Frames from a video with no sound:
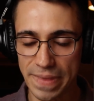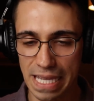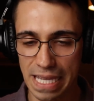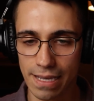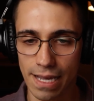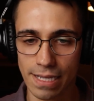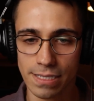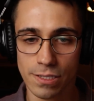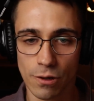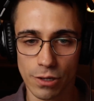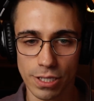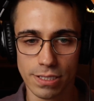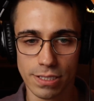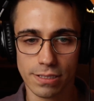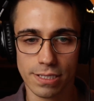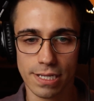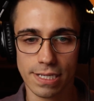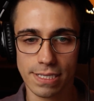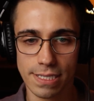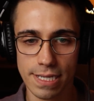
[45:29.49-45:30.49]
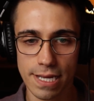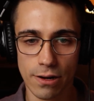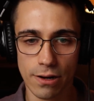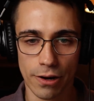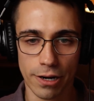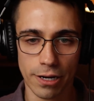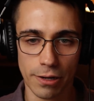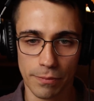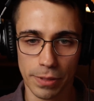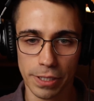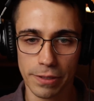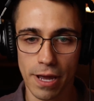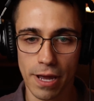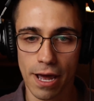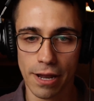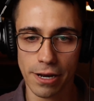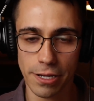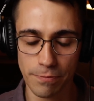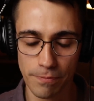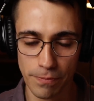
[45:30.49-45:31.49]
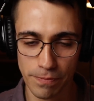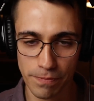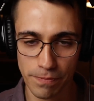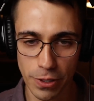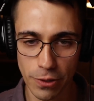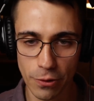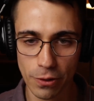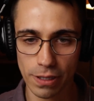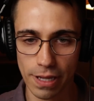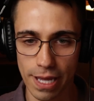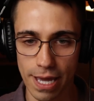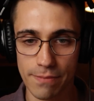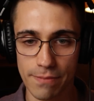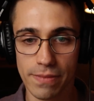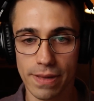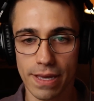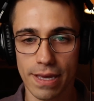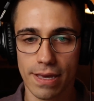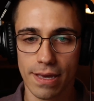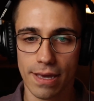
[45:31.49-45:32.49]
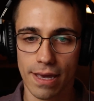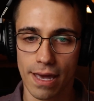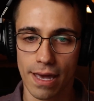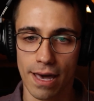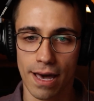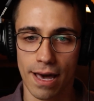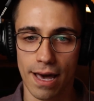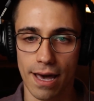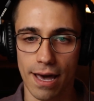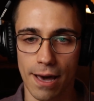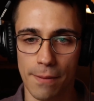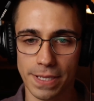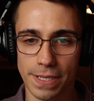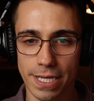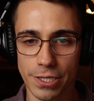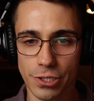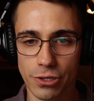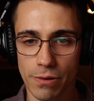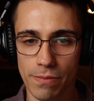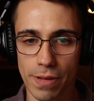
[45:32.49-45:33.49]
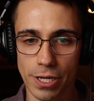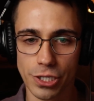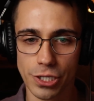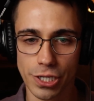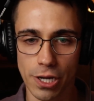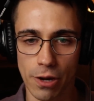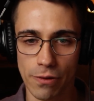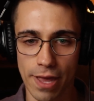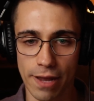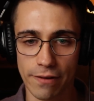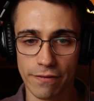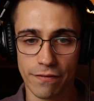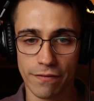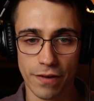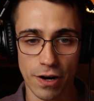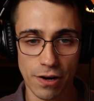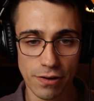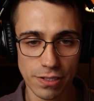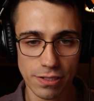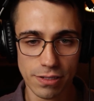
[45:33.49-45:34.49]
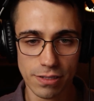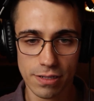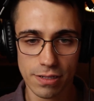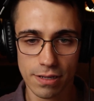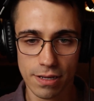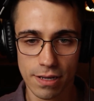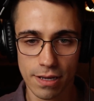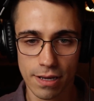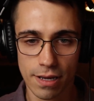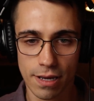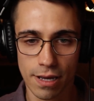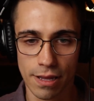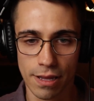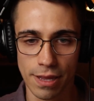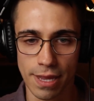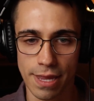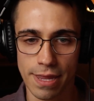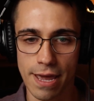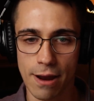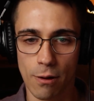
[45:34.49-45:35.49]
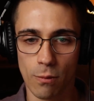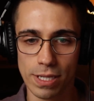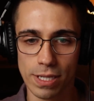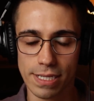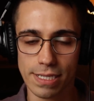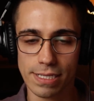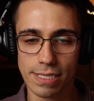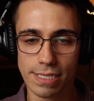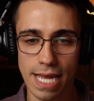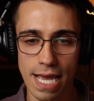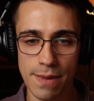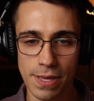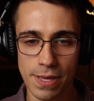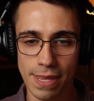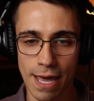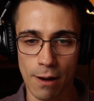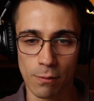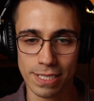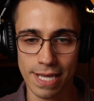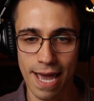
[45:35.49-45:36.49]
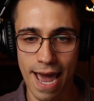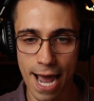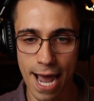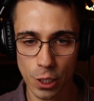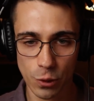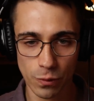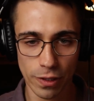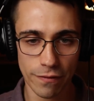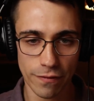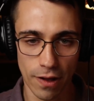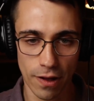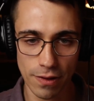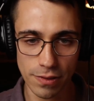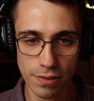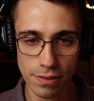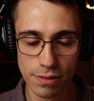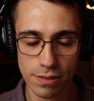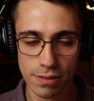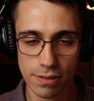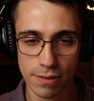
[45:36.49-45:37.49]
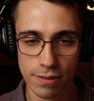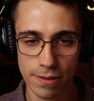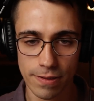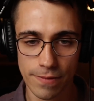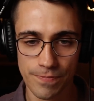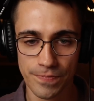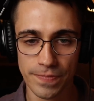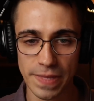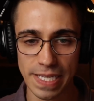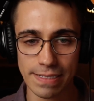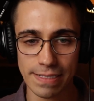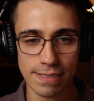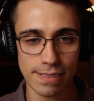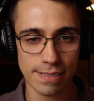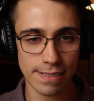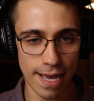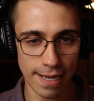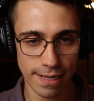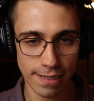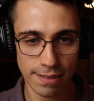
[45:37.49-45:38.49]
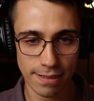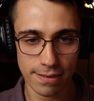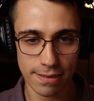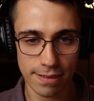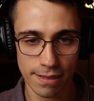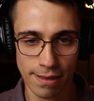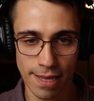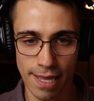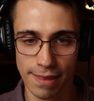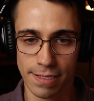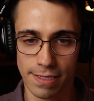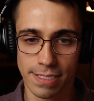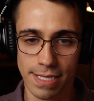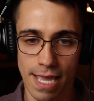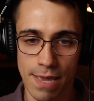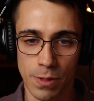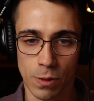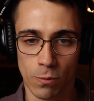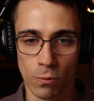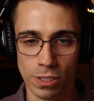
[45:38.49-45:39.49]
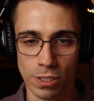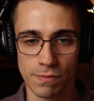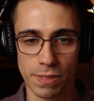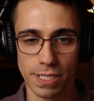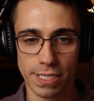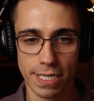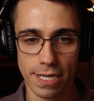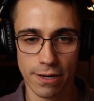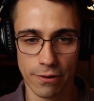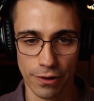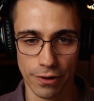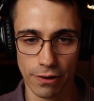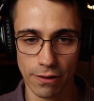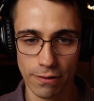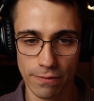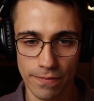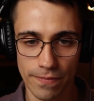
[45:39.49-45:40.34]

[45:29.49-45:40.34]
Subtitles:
And so to succeed on a Nippoo claim, a petitioner must show that first, there was a statement that was actually false, second, that the statement was material,